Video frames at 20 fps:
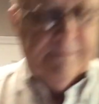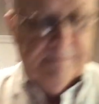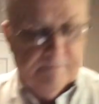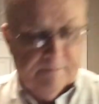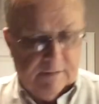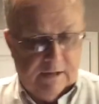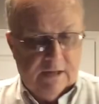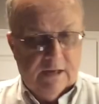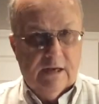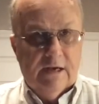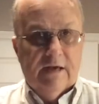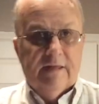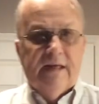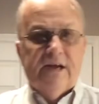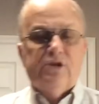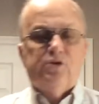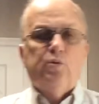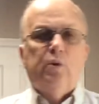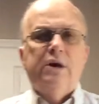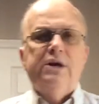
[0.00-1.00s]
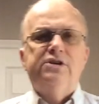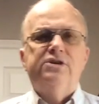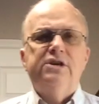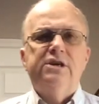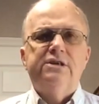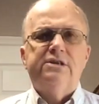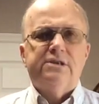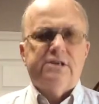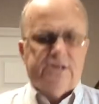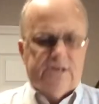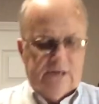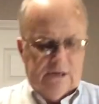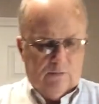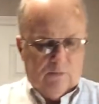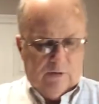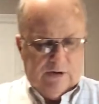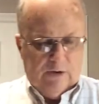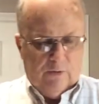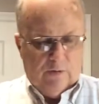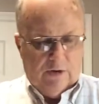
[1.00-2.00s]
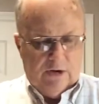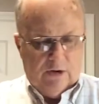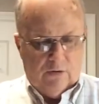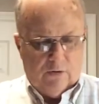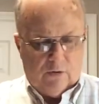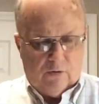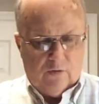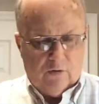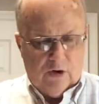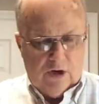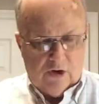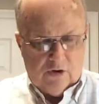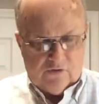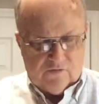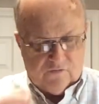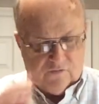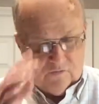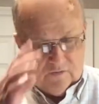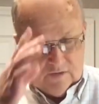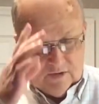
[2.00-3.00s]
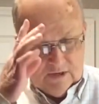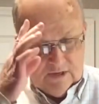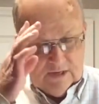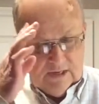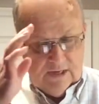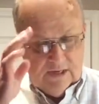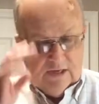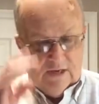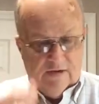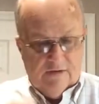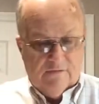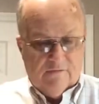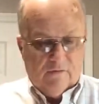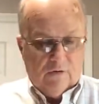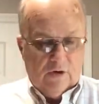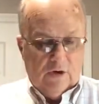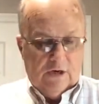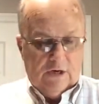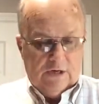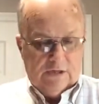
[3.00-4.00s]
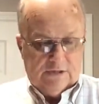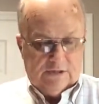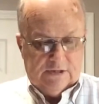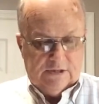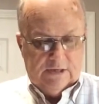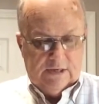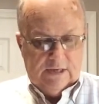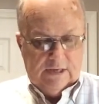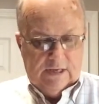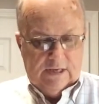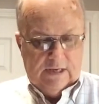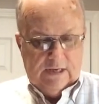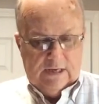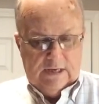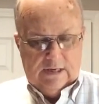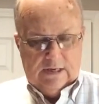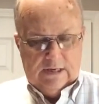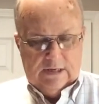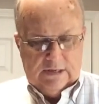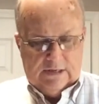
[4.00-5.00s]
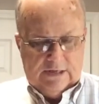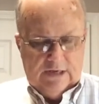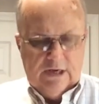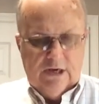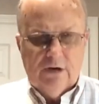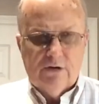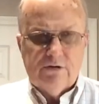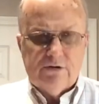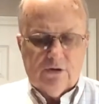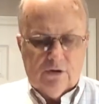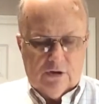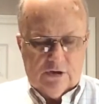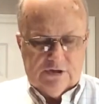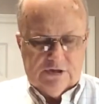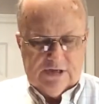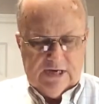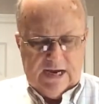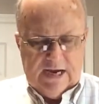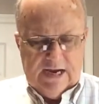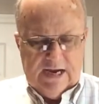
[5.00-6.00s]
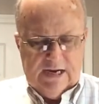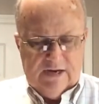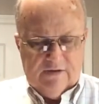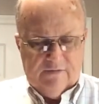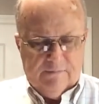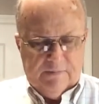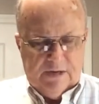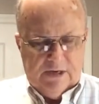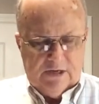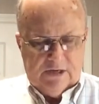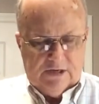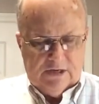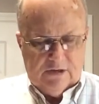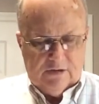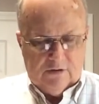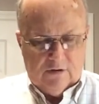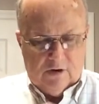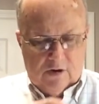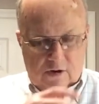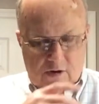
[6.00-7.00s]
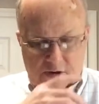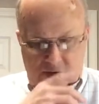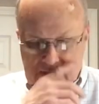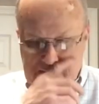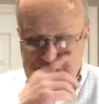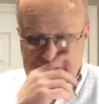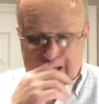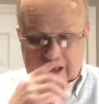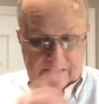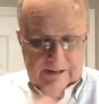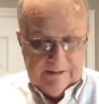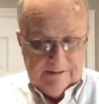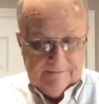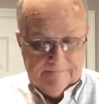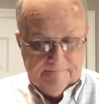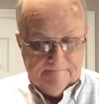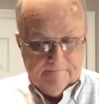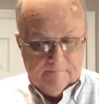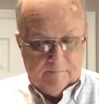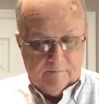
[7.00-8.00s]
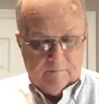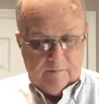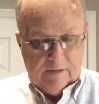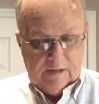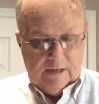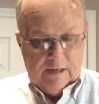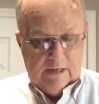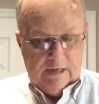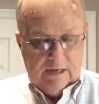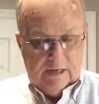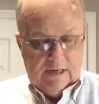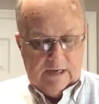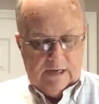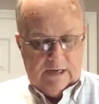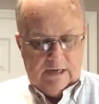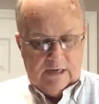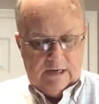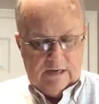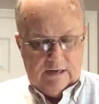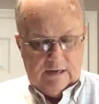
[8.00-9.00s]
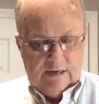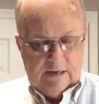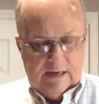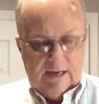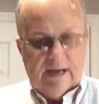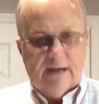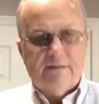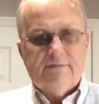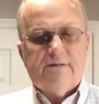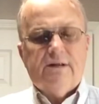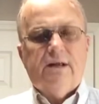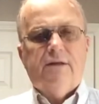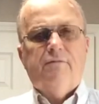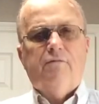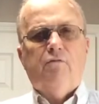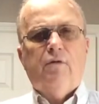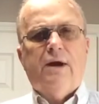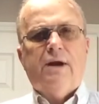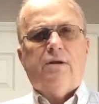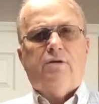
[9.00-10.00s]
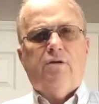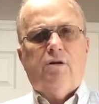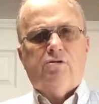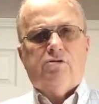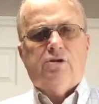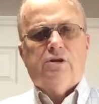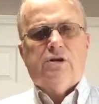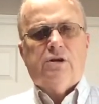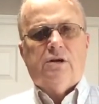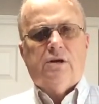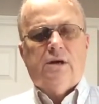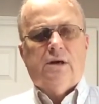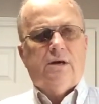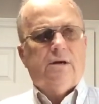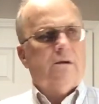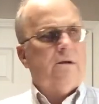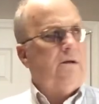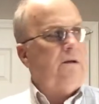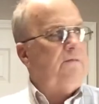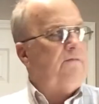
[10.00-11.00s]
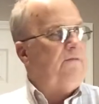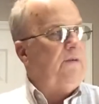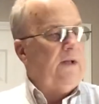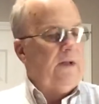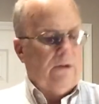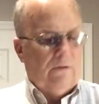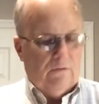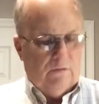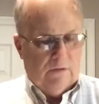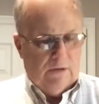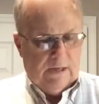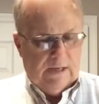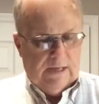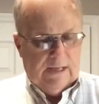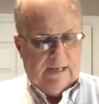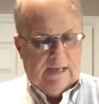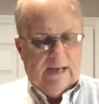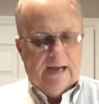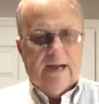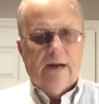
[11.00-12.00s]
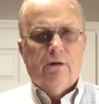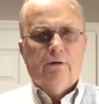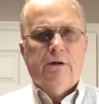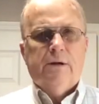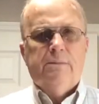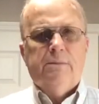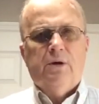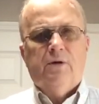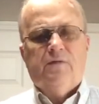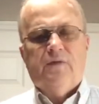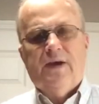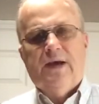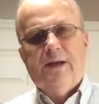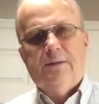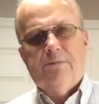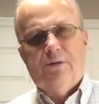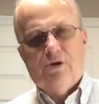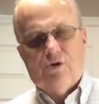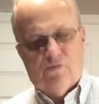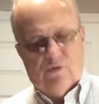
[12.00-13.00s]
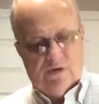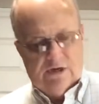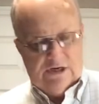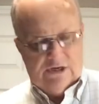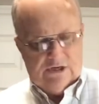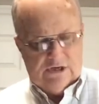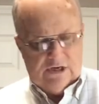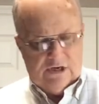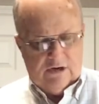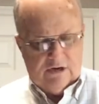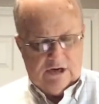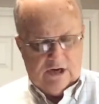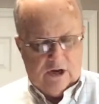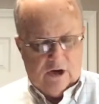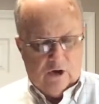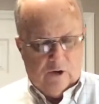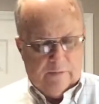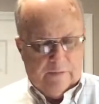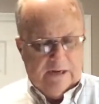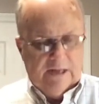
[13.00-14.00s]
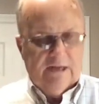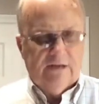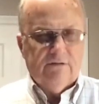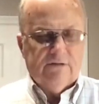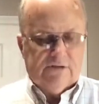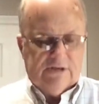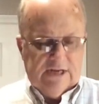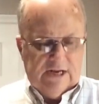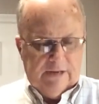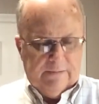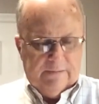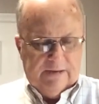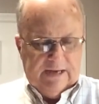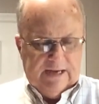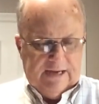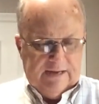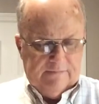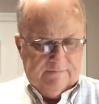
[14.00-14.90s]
And that's what Jesus did when he went on a cross for us. Tears are a sign of being tenderhearted. I ran across a fellow. I don't even know if he had much religion at all, but he was telling me